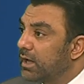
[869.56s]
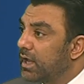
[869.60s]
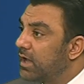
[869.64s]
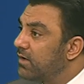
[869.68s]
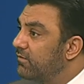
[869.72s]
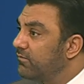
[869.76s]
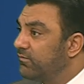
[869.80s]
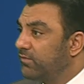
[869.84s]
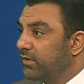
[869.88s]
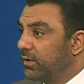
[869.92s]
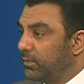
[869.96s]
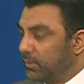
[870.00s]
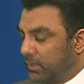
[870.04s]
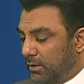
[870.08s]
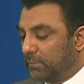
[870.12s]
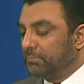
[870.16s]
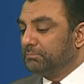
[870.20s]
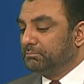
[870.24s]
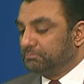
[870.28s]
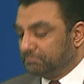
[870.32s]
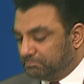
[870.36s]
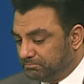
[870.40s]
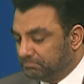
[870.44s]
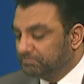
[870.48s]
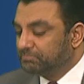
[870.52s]
they
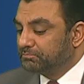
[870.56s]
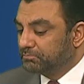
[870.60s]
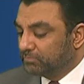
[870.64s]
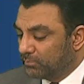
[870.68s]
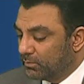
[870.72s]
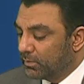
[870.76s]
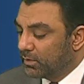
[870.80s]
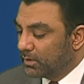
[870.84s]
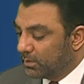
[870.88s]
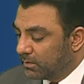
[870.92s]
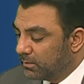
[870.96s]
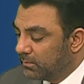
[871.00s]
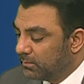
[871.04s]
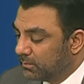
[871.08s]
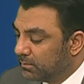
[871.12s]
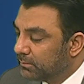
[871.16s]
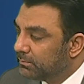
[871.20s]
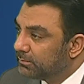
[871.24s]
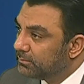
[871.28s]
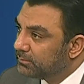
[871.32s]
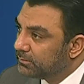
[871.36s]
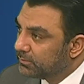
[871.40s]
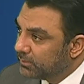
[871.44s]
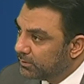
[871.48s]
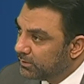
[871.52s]
had no choice but to
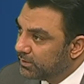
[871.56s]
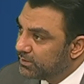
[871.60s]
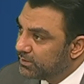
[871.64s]
accept it.